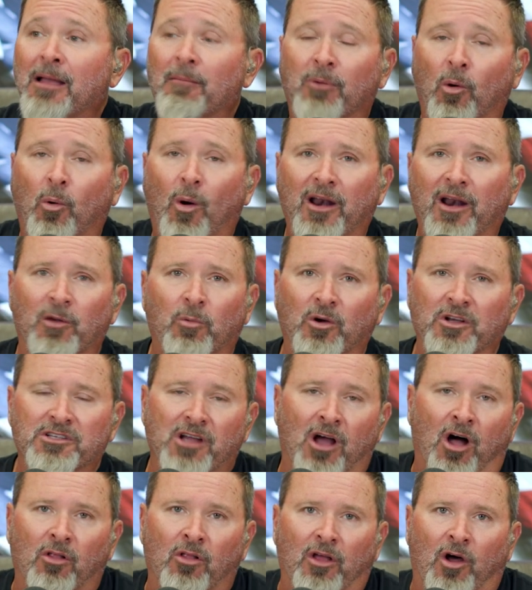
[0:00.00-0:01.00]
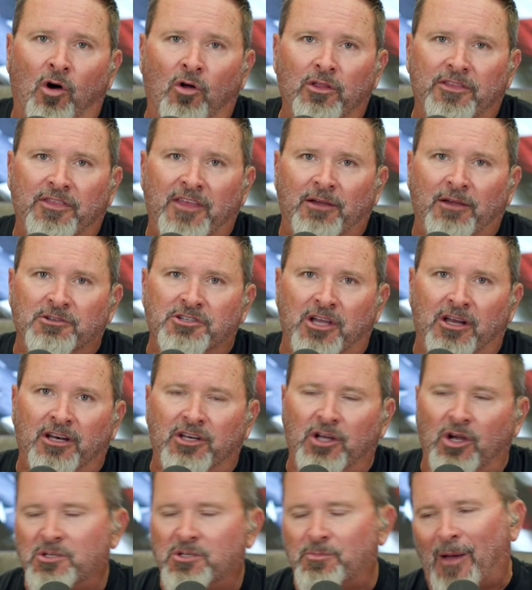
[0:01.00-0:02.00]
But what it was, only thing it was going
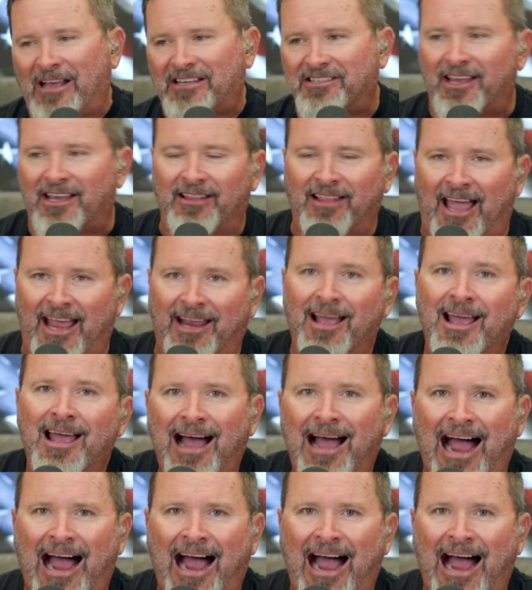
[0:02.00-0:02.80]
to do is basically like